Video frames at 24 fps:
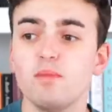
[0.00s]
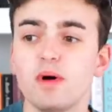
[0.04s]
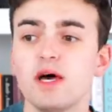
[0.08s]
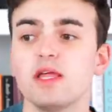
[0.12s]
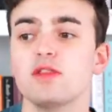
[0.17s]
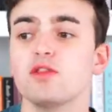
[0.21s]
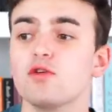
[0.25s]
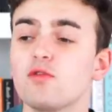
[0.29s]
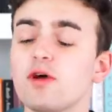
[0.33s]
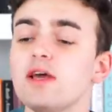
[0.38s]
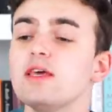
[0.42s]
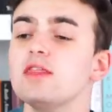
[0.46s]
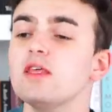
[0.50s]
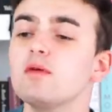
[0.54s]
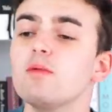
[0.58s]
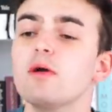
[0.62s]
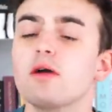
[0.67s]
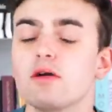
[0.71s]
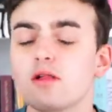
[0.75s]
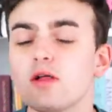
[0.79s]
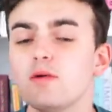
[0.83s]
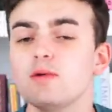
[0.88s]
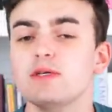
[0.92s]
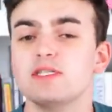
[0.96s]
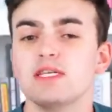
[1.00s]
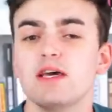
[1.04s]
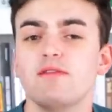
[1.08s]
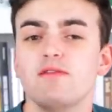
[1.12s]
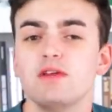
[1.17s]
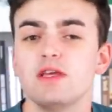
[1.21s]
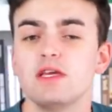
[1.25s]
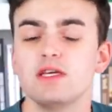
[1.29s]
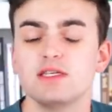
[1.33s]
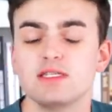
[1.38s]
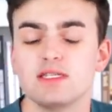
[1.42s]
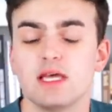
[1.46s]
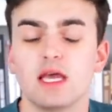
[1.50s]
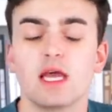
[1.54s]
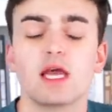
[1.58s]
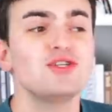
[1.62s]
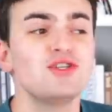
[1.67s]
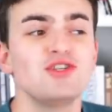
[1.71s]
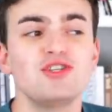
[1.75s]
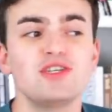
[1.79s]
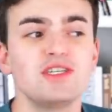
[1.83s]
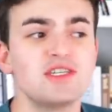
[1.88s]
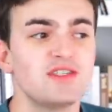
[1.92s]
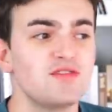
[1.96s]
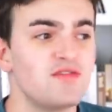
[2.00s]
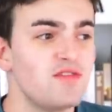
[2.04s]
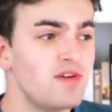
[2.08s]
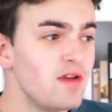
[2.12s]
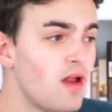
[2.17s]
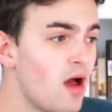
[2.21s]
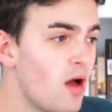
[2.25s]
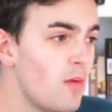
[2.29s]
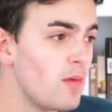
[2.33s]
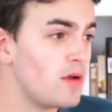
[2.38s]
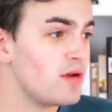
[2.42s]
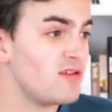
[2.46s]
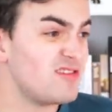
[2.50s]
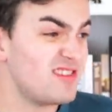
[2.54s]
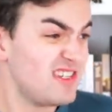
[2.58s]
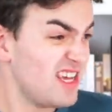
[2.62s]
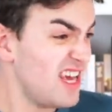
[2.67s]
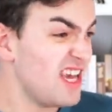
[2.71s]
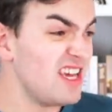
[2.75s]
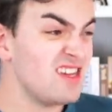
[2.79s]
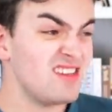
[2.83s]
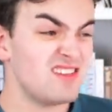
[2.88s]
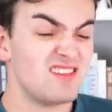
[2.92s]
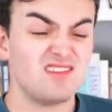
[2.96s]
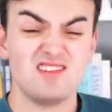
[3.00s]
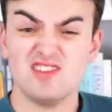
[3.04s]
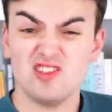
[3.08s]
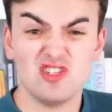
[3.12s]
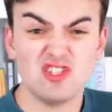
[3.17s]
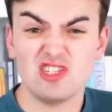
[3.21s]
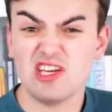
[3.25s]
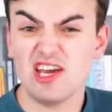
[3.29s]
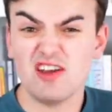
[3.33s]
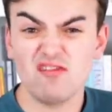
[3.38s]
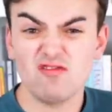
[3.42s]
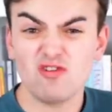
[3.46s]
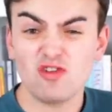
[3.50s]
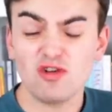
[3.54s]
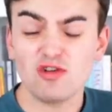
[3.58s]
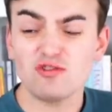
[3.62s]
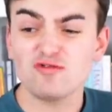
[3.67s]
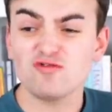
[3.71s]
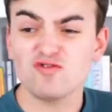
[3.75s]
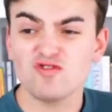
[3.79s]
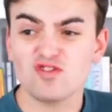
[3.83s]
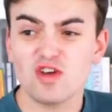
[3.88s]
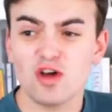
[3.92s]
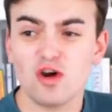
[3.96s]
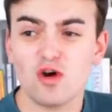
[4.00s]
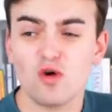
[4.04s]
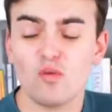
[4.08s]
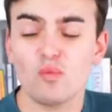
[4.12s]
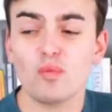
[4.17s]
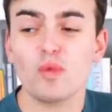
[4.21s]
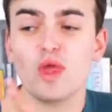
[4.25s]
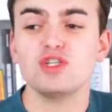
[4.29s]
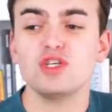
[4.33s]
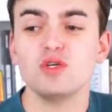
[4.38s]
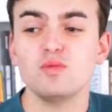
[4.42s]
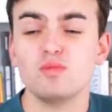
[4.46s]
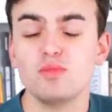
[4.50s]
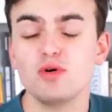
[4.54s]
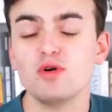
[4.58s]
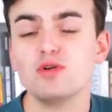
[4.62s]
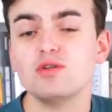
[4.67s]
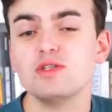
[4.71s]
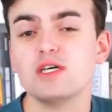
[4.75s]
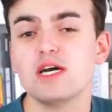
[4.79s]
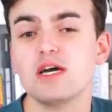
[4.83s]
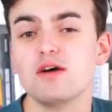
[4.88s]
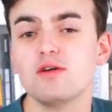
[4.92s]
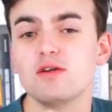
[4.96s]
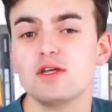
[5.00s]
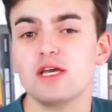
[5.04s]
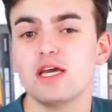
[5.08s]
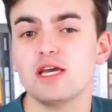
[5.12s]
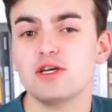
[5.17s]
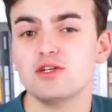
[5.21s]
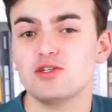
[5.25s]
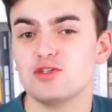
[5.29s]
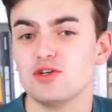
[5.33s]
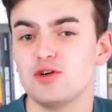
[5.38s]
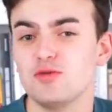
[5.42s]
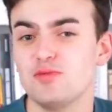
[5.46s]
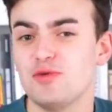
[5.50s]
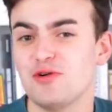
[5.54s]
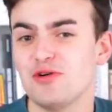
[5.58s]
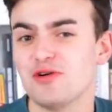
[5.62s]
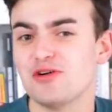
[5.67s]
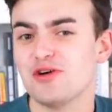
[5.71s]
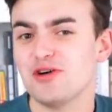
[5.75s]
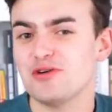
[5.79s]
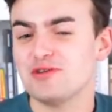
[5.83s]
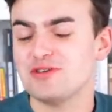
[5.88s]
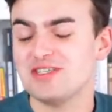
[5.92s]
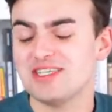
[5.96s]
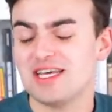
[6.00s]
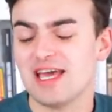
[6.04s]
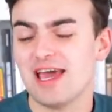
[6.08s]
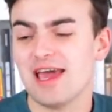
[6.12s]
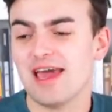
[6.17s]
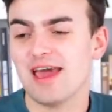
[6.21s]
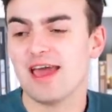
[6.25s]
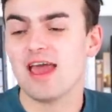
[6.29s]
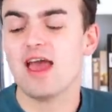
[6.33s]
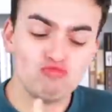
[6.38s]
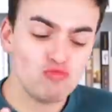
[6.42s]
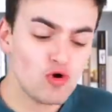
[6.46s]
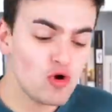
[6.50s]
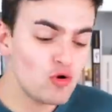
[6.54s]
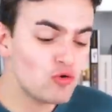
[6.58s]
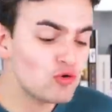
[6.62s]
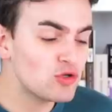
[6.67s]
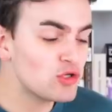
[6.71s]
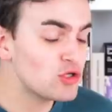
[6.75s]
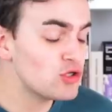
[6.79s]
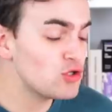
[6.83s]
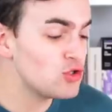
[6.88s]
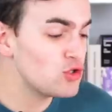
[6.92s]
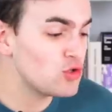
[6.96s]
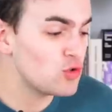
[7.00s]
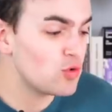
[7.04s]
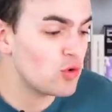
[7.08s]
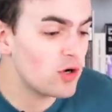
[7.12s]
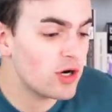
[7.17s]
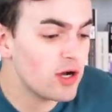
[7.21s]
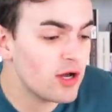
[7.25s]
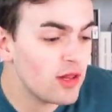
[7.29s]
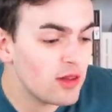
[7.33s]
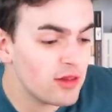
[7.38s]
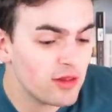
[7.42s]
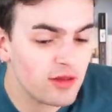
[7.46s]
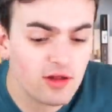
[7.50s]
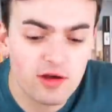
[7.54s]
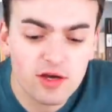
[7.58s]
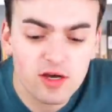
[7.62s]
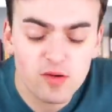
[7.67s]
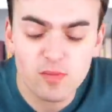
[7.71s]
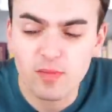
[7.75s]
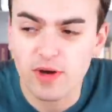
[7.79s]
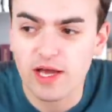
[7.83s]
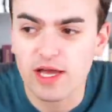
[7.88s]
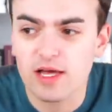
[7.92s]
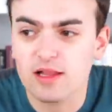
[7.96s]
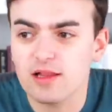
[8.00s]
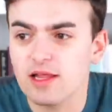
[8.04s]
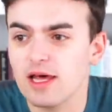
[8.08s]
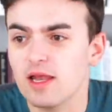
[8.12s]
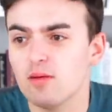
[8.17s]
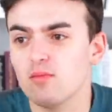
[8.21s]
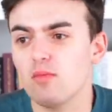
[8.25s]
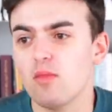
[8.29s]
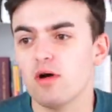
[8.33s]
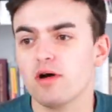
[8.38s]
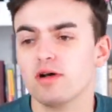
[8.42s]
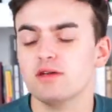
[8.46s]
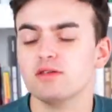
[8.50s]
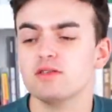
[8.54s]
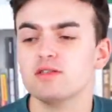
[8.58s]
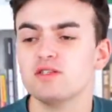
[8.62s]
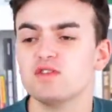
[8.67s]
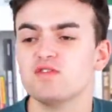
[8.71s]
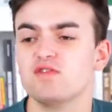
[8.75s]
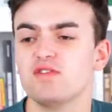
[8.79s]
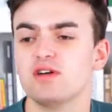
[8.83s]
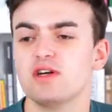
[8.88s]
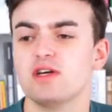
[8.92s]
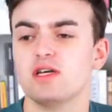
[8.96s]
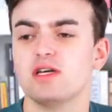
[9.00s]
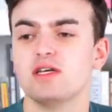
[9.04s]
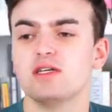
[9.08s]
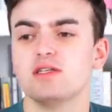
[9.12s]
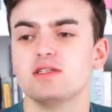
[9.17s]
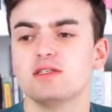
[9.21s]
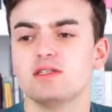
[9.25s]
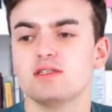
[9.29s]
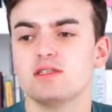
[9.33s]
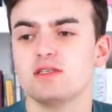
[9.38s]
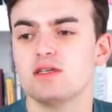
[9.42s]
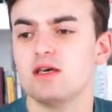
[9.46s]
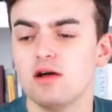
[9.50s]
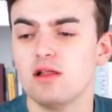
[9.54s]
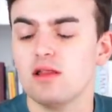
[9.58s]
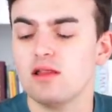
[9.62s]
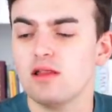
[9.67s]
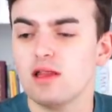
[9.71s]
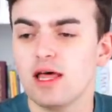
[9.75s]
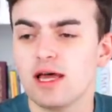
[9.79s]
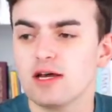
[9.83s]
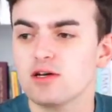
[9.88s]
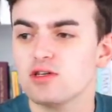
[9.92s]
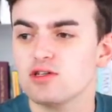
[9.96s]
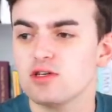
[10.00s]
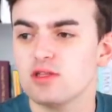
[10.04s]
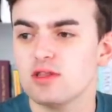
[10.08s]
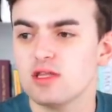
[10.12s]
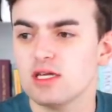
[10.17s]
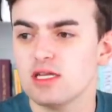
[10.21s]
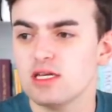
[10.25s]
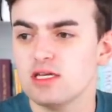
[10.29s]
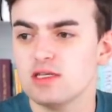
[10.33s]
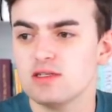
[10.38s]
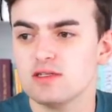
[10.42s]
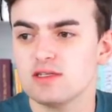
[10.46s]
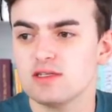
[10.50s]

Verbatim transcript: But the great thing about Chloe Sevigny is like she has phenomenal taste in general. So she pulled out a Jean Paul Gaultier haute couture look by Glenn Martens for his collection that he